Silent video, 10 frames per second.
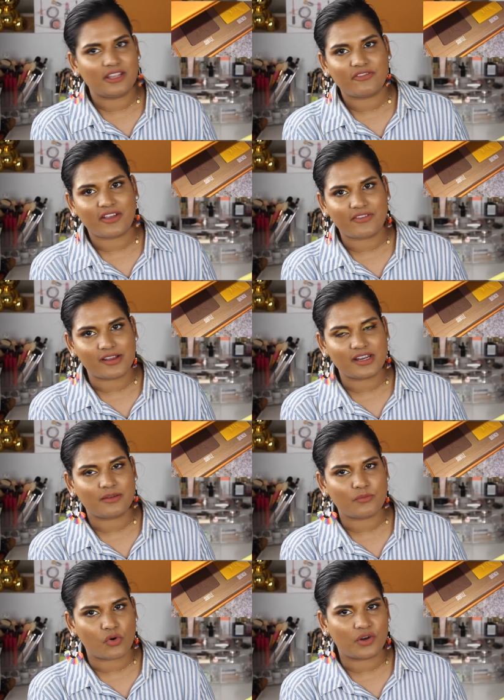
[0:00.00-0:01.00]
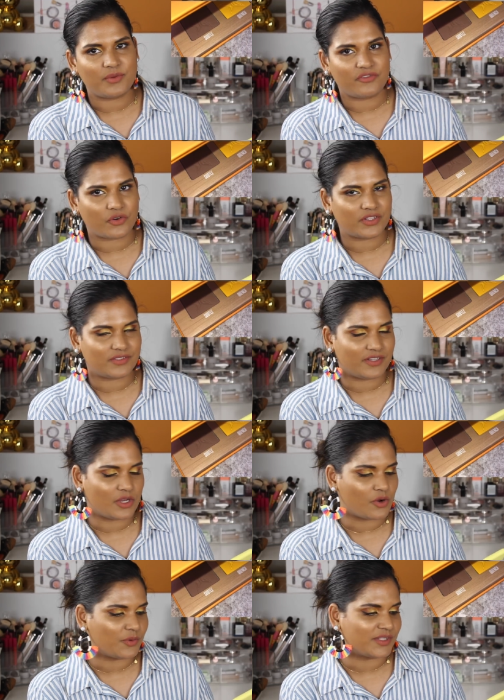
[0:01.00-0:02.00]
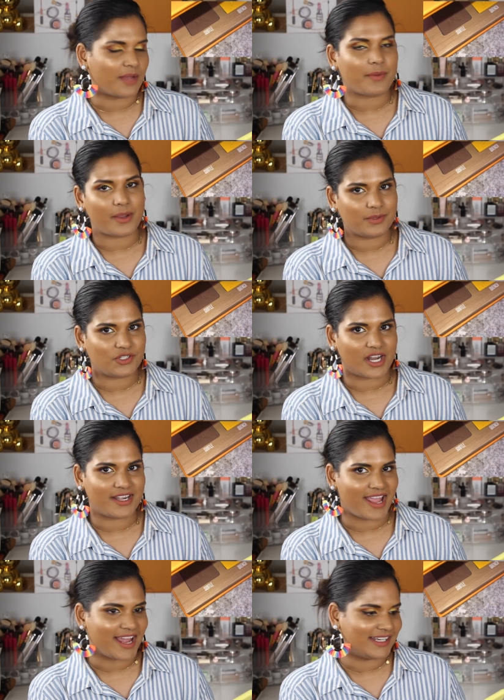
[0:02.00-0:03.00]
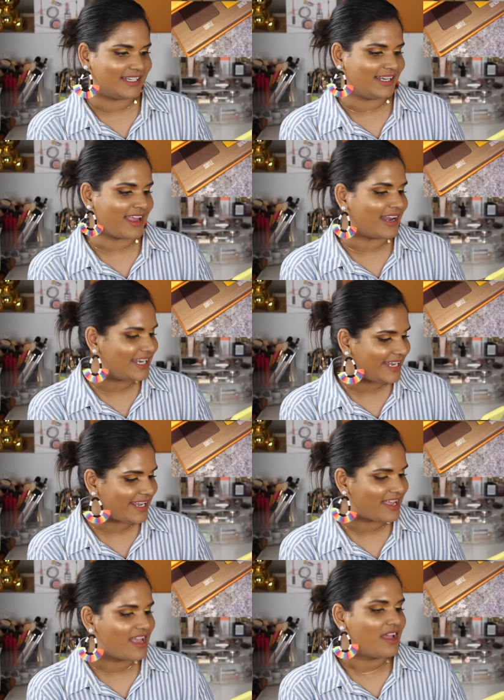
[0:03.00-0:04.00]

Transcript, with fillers: If I find out more before this video goes up, I will try and add it in editing.